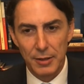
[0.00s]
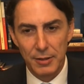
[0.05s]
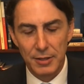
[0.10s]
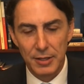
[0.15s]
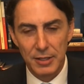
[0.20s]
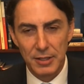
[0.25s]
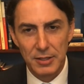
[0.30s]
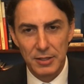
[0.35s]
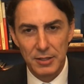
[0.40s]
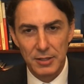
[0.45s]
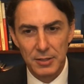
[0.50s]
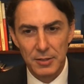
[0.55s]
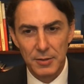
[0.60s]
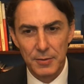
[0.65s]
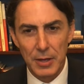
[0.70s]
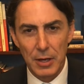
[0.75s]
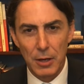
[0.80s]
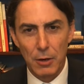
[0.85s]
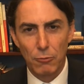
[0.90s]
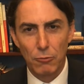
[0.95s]
this
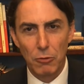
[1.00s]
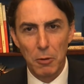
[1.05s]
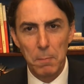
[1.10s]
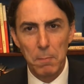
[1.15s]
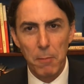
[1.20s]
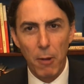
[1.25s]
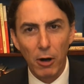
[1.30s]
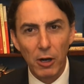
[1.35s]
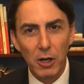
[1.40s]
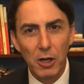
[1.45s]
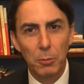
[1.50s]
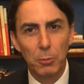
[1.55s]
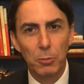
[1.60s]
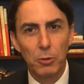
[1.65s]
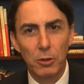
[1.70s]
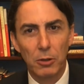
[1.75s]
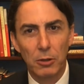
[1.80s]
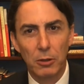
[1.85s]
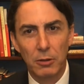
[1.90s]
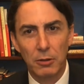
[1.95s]

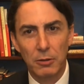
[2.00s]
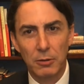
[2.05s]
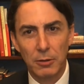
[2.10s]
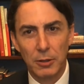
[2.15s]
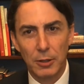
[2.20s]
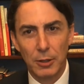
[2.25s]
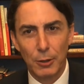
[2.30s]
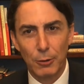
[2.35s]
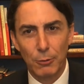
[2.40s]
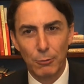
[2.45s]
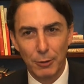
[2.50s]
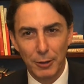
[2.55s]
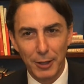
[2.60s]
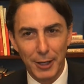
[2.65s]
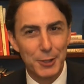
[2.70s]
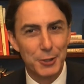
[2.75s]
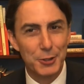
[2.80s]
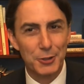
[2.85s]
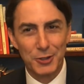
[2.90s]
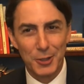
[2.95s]
remarkable
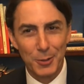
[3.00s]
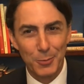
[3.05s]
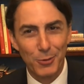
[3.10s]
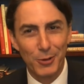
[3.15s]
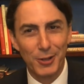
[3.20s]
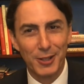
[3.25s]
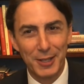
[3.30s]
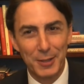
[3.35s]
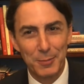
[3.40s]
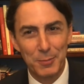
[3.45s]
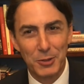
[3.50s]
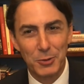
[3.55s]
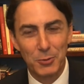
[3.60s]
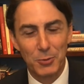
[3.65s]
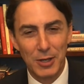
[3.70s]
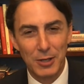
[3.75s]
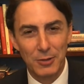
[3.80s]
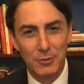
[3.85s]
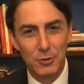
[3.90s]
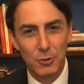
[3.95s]
relationship really
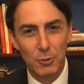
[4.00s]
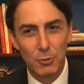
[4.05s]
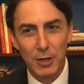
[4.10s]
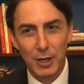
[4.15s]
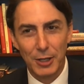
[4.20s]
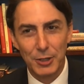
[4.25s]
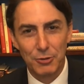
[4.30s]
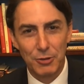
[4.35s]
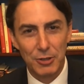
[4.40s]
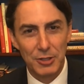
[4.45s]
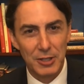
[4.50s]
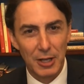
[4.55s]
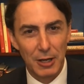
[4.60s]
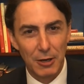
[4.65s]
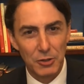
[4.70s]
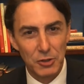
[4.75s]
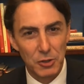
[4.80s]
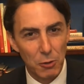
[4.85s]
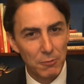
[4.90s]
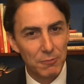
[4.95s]
between two countries that
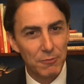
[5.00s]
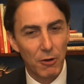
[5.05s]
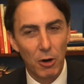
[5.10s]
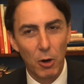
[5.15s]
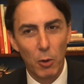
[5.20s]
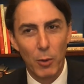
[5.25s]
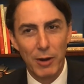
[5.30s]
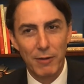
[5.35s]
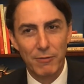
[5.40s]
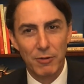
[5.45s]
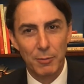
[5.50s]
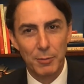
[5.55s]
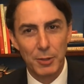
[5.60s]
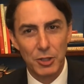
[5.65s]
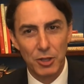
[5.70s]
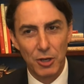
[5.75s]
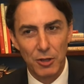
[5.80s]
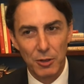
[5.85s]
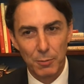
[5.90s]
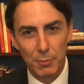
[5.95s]
are so far away from
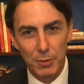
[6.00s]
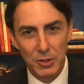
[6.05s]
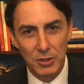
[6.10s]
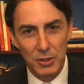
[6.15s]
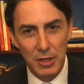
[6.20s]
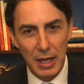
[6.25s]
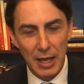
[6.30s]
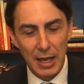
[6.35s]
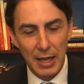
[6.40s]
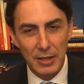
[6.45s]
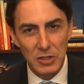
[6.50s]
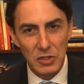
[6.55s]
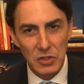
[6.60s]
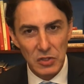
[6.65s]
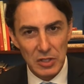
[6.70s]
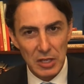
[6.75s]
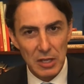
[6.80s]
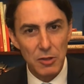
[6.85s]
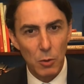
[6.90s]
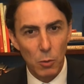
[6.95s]
each other, but
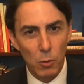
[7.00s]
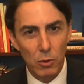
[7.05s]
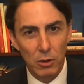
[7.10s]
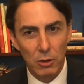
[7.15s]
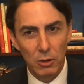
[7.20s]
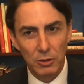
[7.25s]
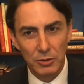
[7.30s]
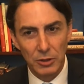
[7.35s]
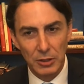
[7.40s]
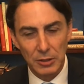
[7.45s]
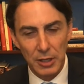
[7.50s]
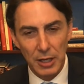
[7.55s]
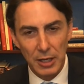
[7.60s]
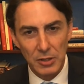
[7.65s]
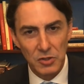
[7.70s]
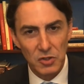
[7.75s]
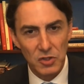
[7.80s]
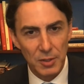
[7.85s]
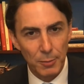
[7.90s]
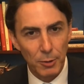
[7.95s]
see the world
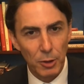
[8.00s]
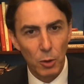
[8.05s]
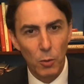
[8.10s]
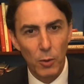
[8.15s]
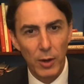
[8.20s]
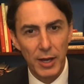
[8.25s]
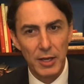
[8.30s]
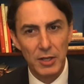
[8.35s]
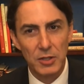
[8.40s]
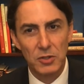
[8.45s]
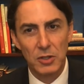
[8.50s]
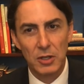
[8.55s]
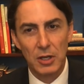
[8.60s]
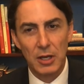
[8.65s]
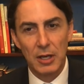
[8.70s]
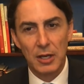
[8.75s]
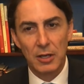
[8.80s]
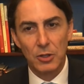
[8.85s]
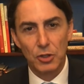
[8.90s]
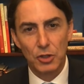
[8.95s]
in similar ways,
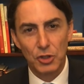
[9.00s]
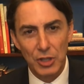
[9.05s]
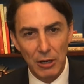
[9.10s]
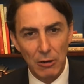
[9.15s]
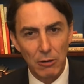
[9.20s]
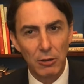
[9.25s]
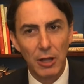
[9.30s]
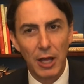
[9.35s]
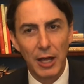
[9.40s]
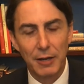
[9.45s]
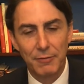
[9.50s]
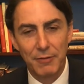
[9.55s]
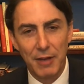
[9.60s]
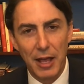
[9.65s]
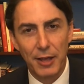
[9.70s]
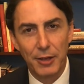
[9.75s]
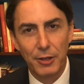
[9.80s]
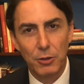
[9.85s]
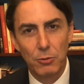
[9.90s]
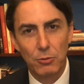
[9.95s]
share a lot of
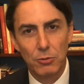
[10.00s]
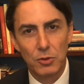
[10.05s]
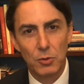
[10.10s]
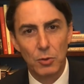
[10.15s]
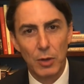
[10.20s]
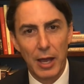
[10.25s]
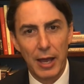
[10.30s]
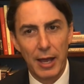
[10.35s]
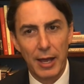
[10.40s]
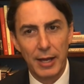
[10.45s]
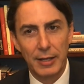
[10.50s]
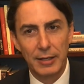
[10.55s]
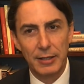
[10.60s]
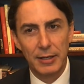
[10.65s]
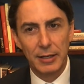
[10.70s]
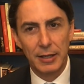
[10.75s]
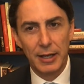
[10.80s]
values. And